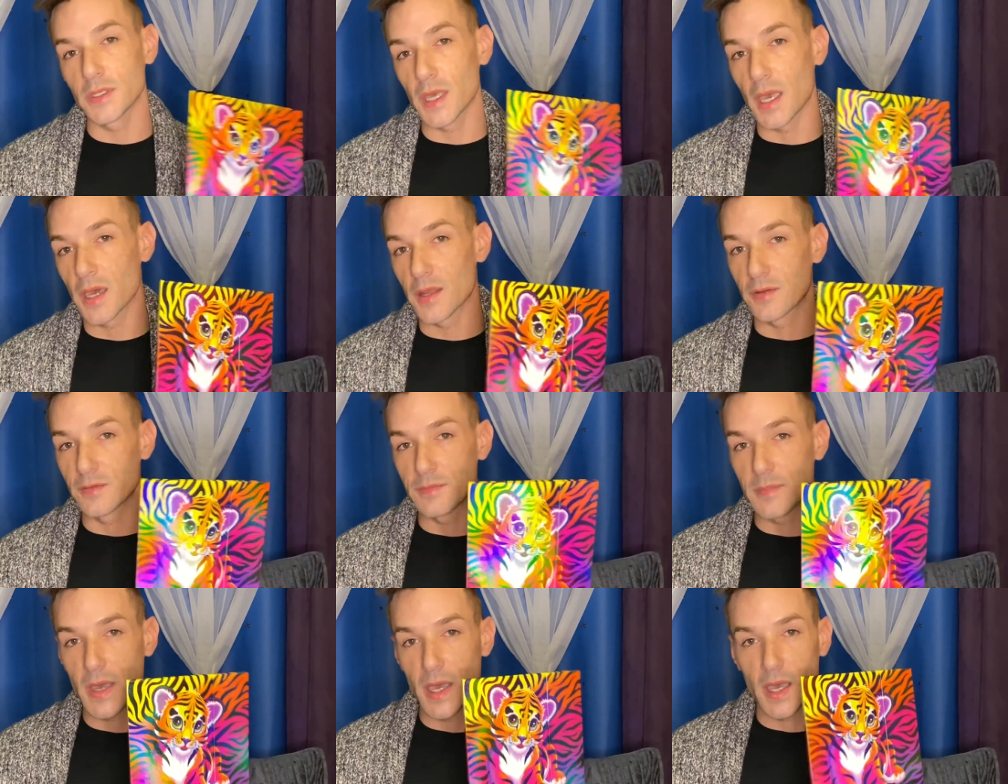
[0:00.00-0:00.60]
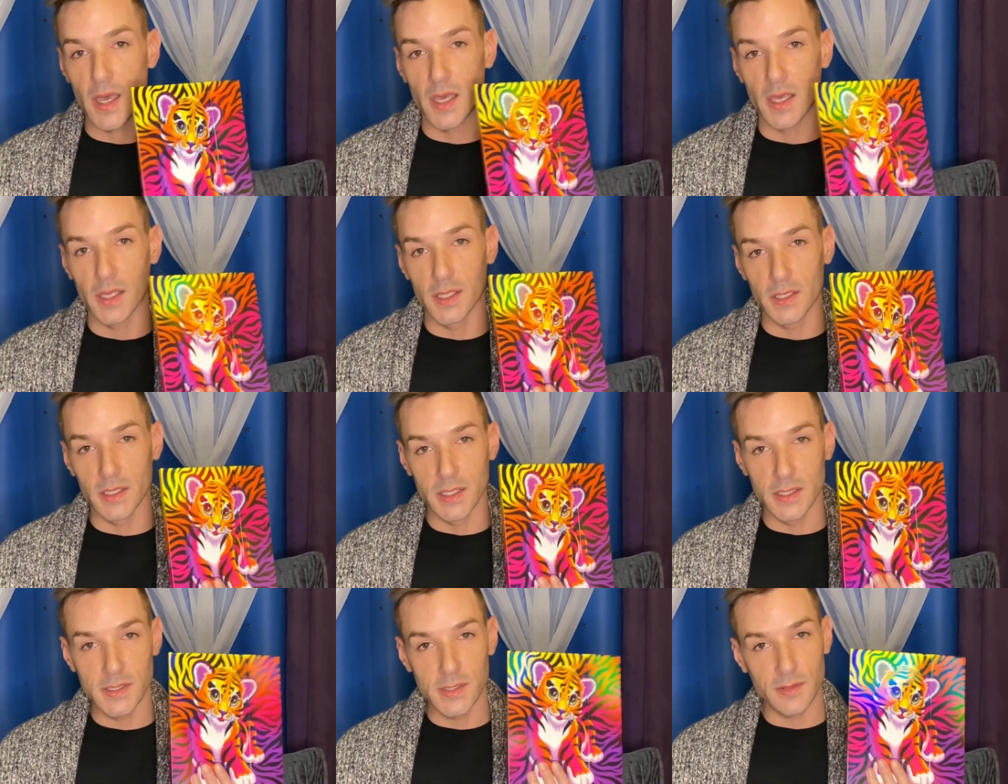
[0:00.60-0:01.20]
out of my
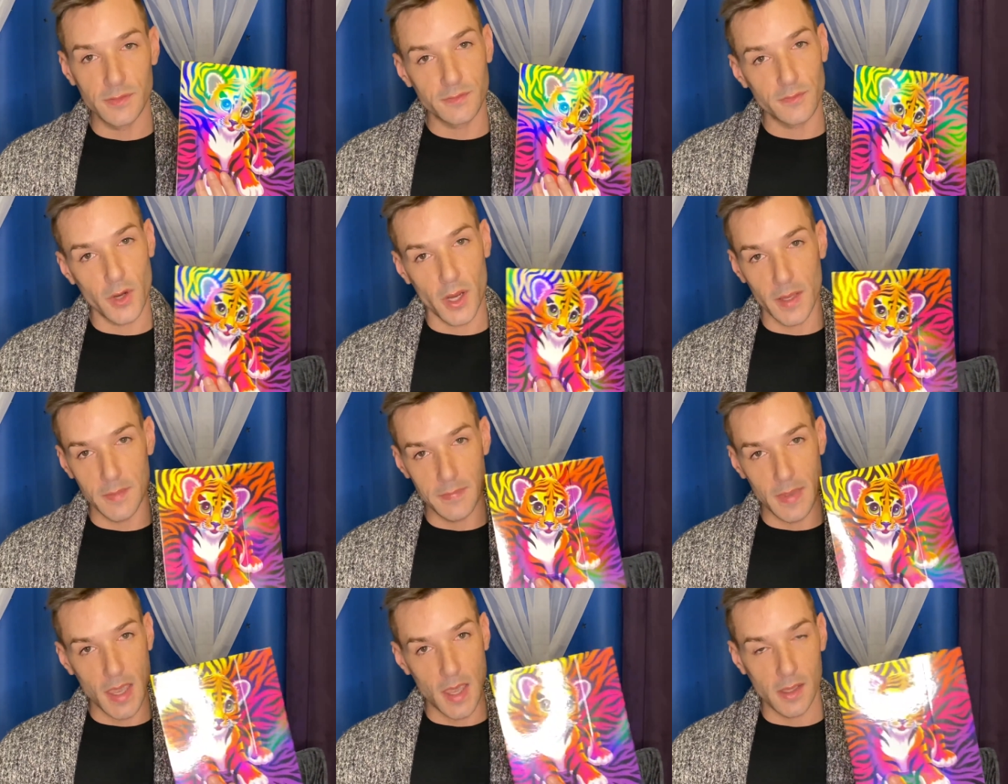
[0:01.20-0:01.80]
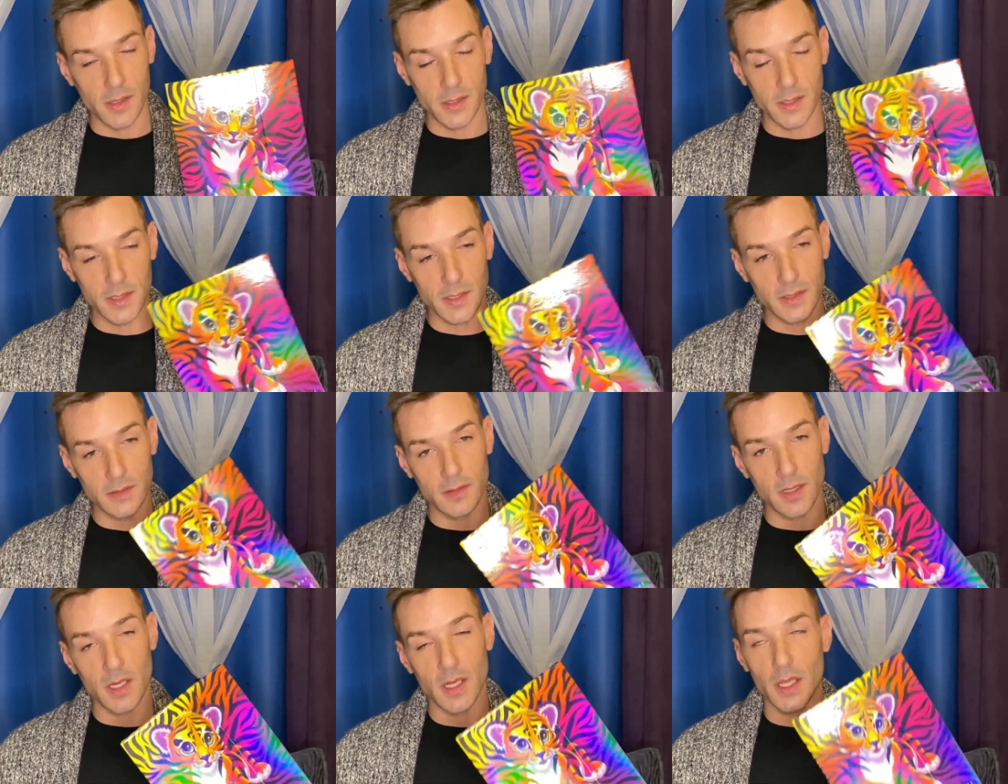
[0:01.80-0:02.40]
Lisa Frank palette that
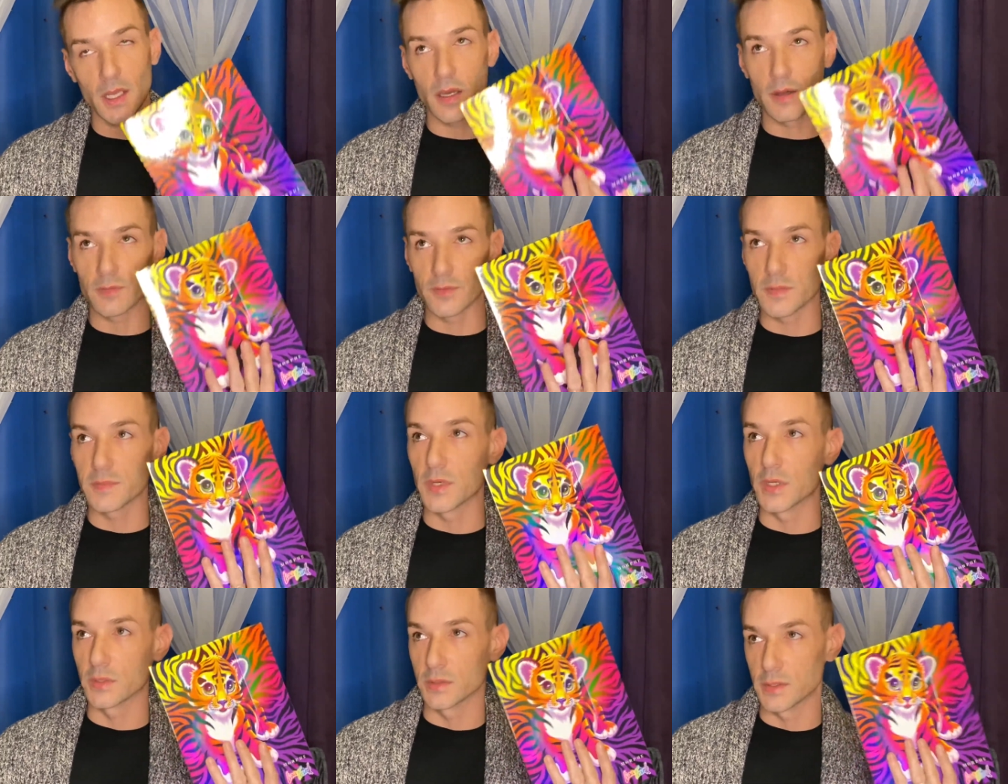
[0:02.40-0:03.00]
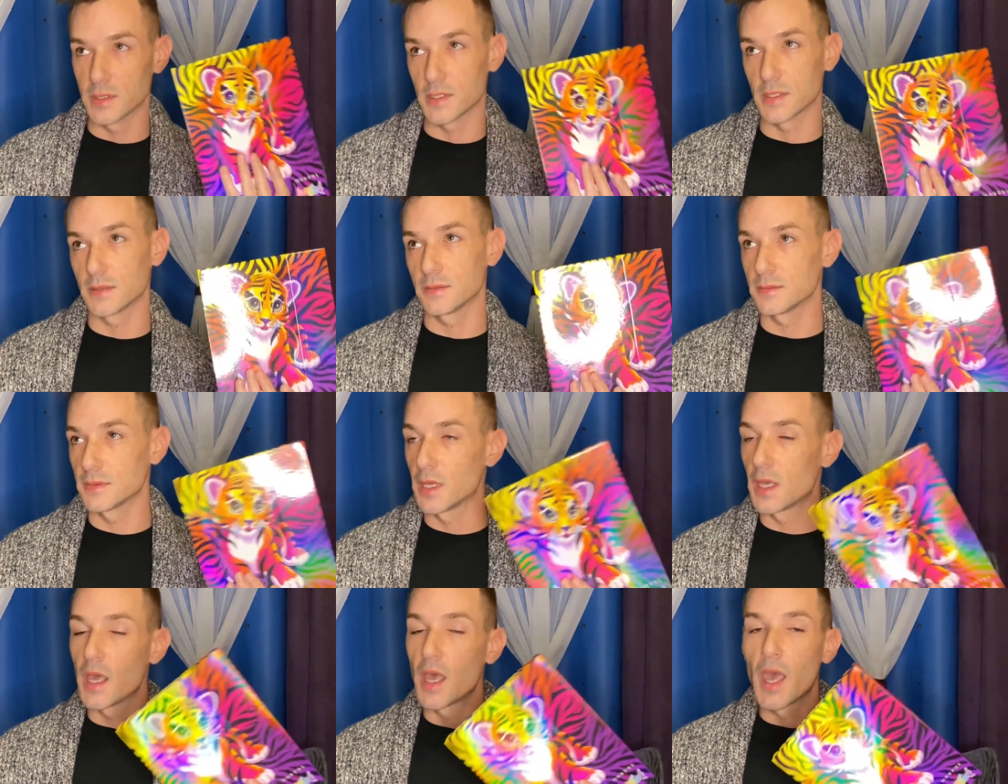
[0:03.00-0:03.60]
I got from Ulta.
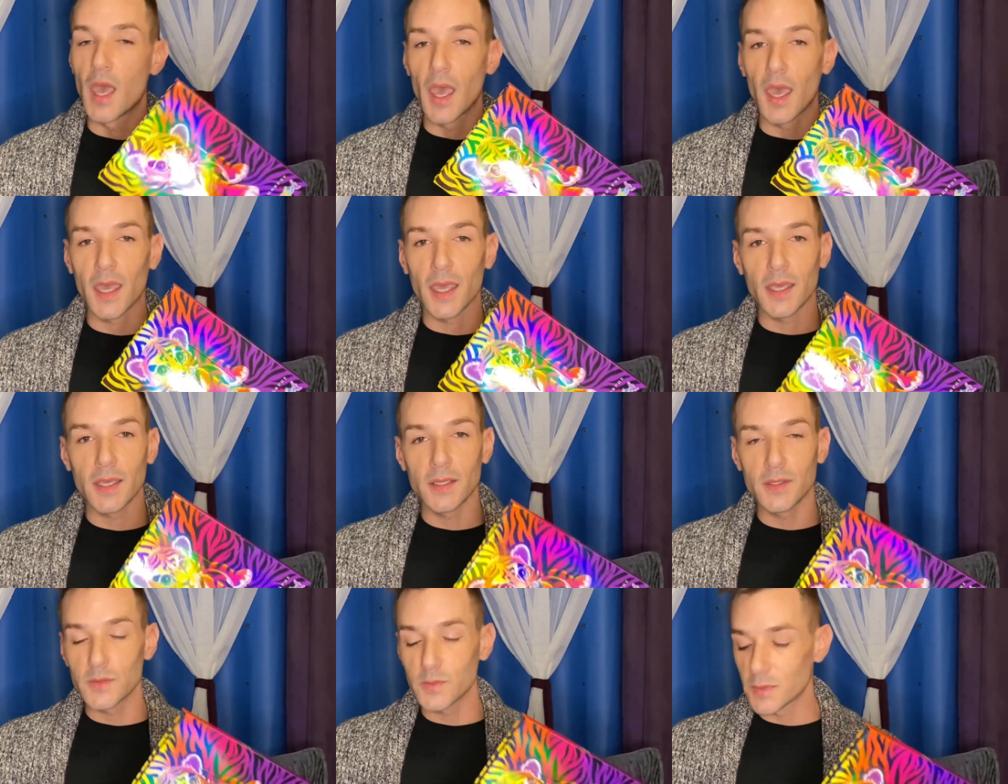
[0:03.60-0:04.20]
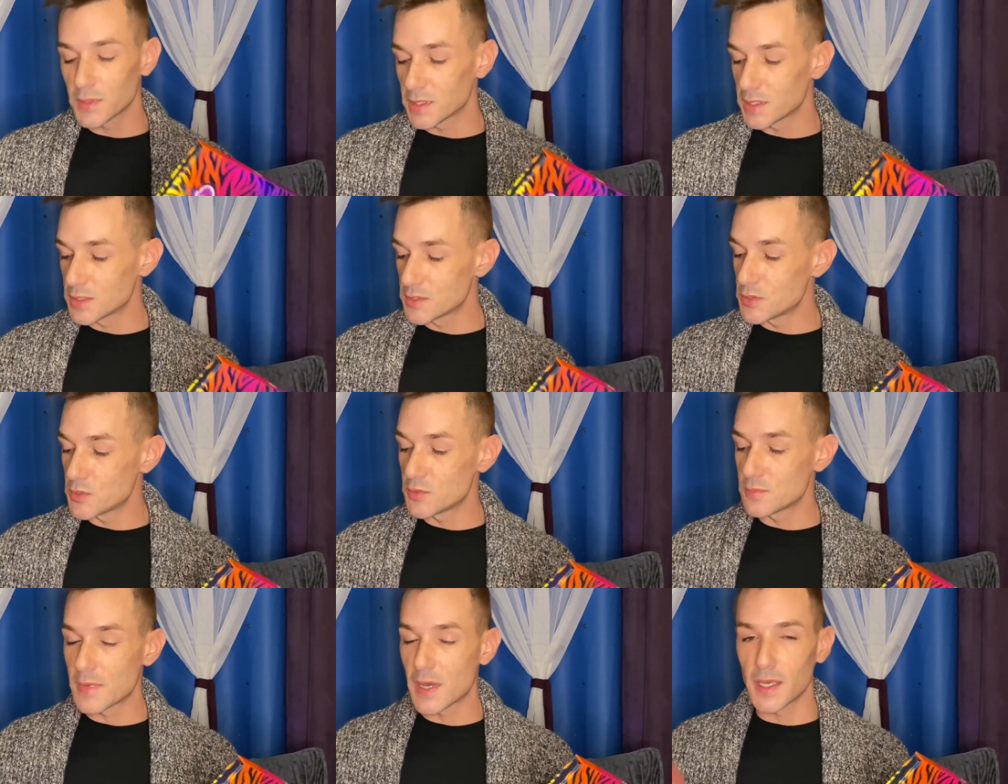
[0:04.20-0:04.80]
And we're gonna do
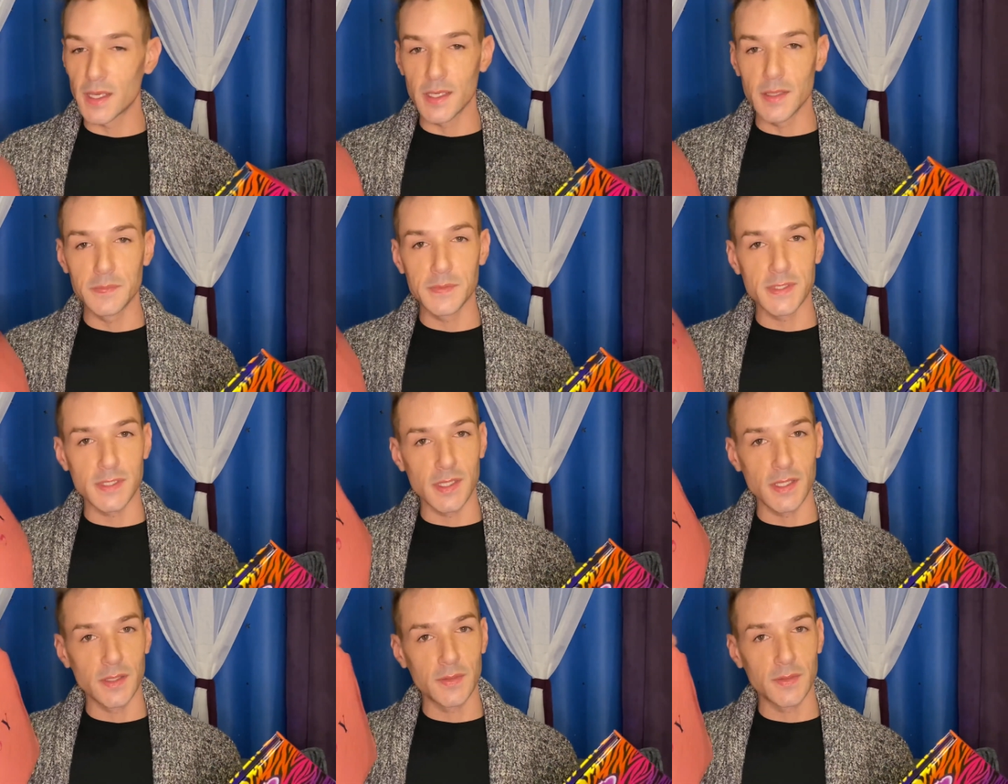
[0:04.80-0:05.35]
my Ipsy.